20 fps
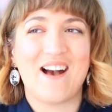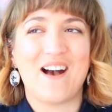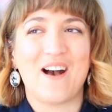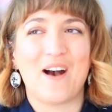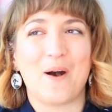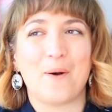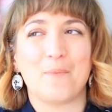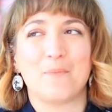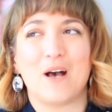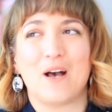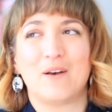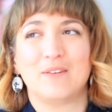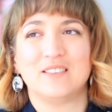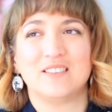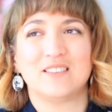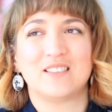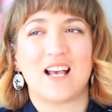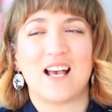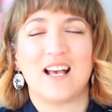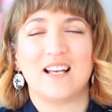
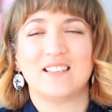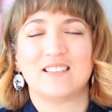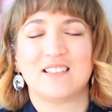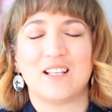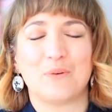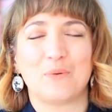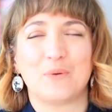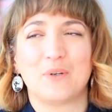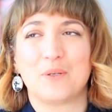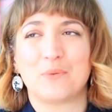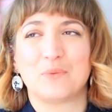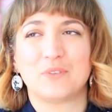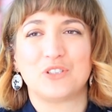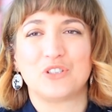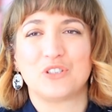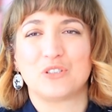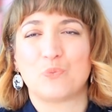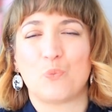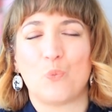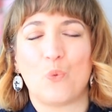And that it
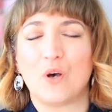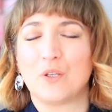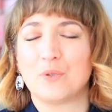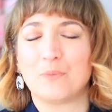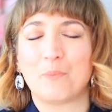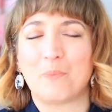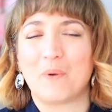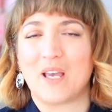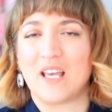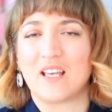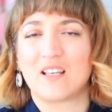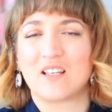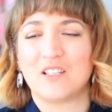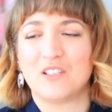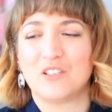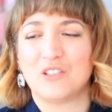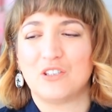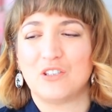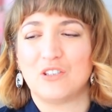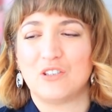was just one big
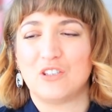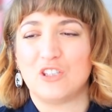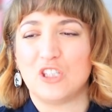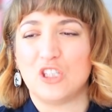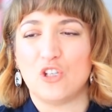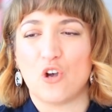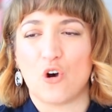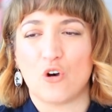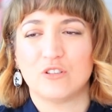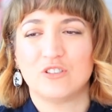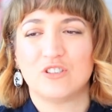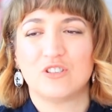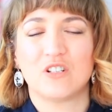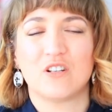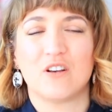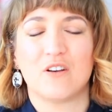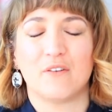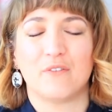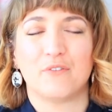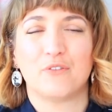knot
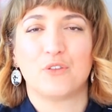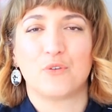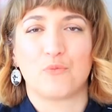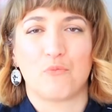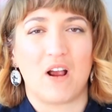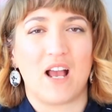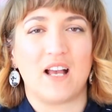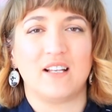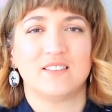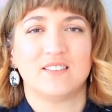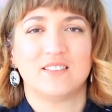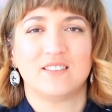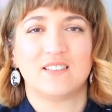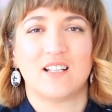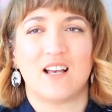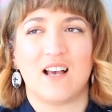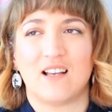of threads,